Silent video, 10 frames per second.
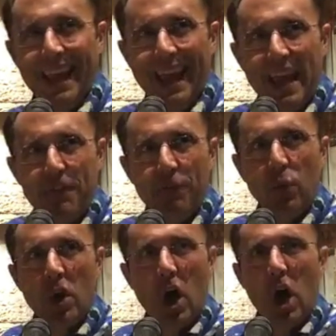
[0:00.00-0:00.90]
If
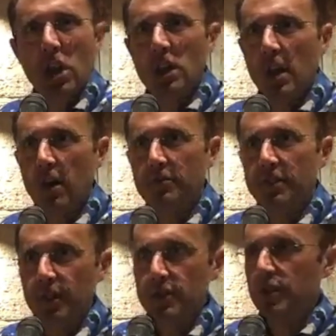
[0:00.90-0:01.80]
we're all love,
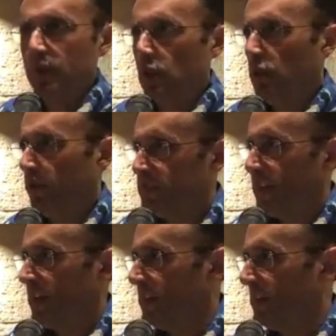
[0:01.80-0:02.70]
and those of you who have
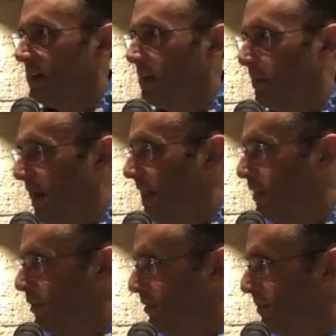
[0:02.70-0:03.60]
studied Kabbalah
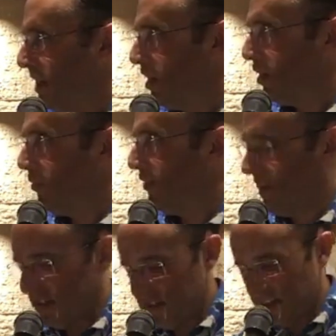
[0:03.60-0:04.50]
with me know
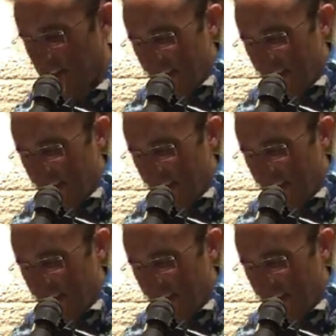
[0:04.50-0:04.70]
this,